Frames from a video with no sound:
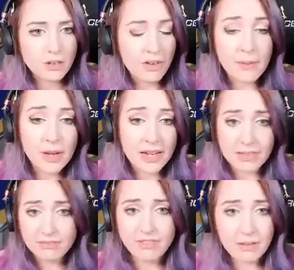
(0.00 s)
Right, well, I
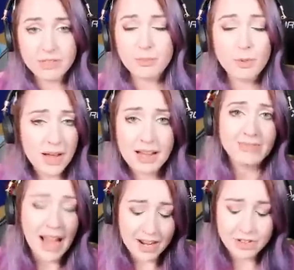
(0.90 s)
haven't found it, but
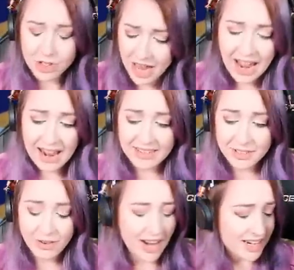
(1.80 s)
my anxious
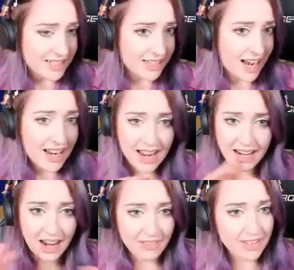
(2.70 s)
ass, right? I
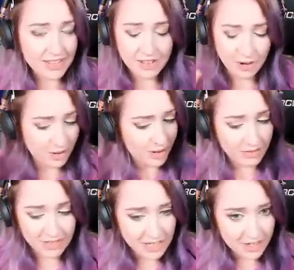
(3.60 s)
can't carry this
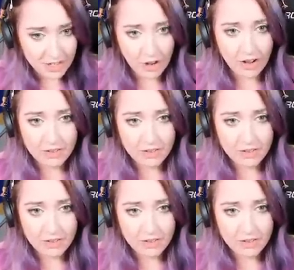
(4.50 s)
conversation along any